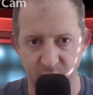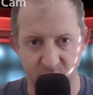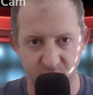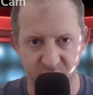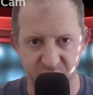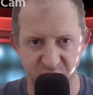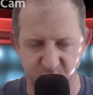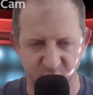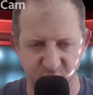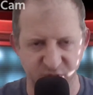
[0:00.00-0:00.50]

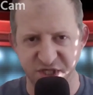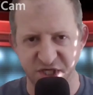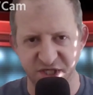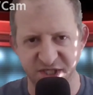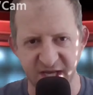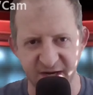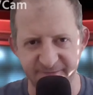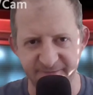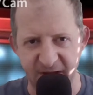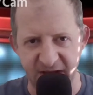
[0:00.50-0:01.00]
we're just
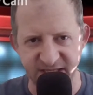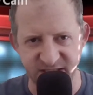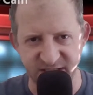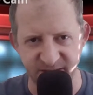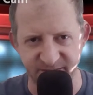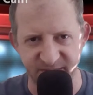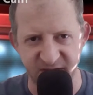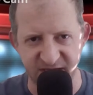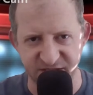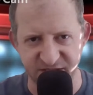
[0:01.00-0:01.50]
going to find
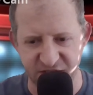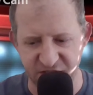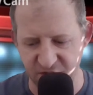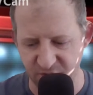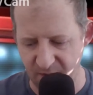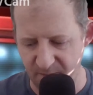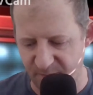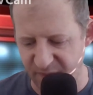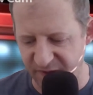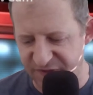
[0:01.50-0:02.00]
somebody else to do
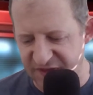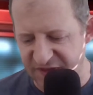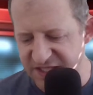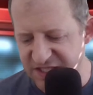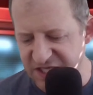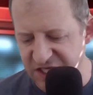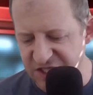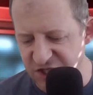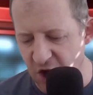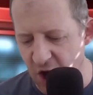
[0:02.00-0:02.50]
it. But
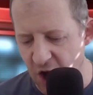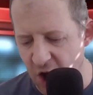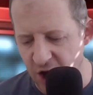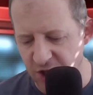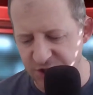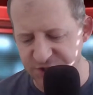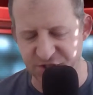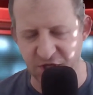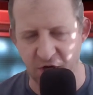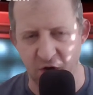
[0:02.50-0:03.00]
this is
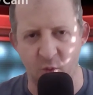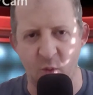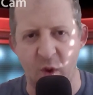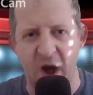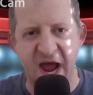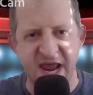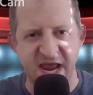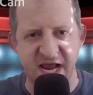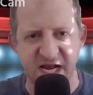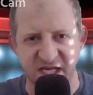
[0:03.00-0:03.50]
also
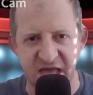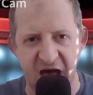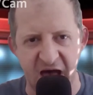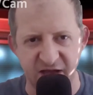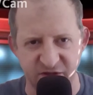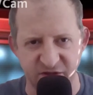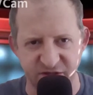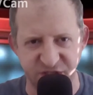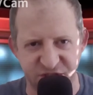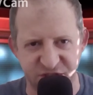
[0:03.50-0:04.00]
why in
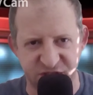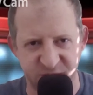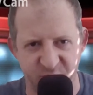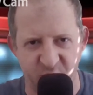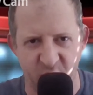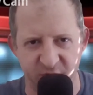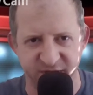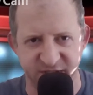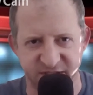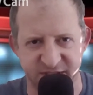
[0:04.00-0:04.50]
college
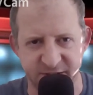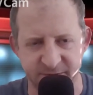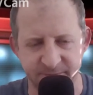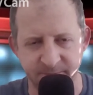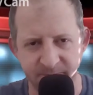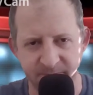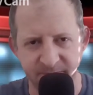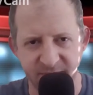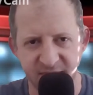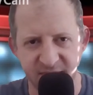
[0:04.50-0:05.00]
sports,
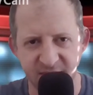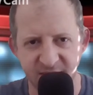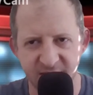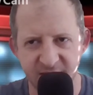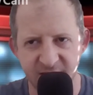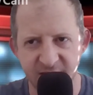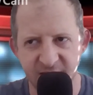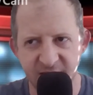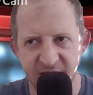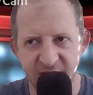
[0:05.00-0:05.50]

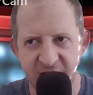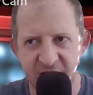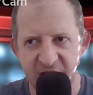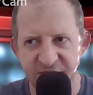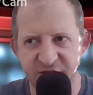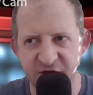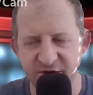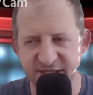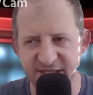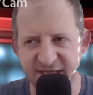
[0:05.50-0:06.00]

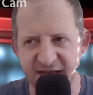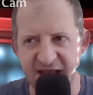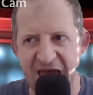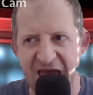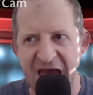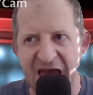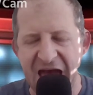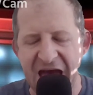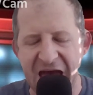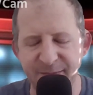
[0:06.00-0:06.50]
there is an
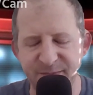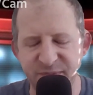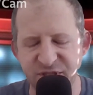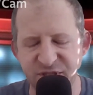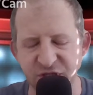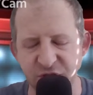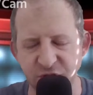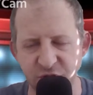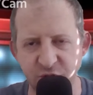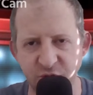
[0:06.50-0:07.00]

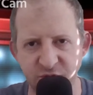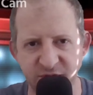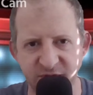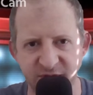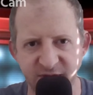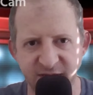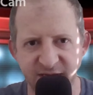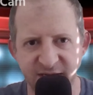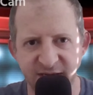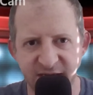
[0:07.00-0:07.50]
absolute
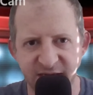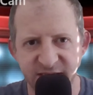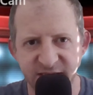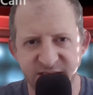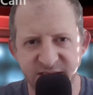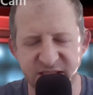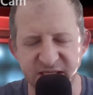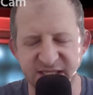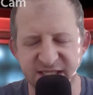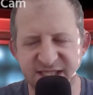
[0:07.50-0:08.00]

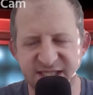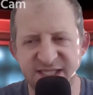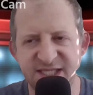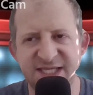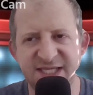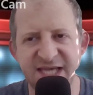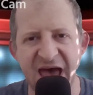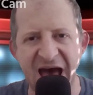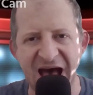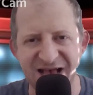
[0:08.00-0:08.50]

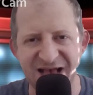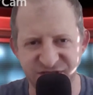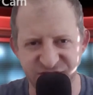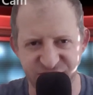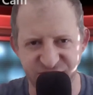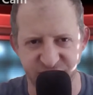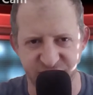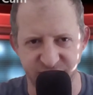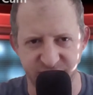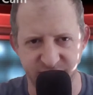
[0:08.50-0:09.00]

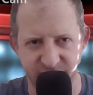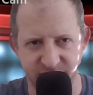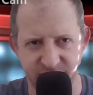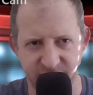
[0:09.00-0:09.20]
disaster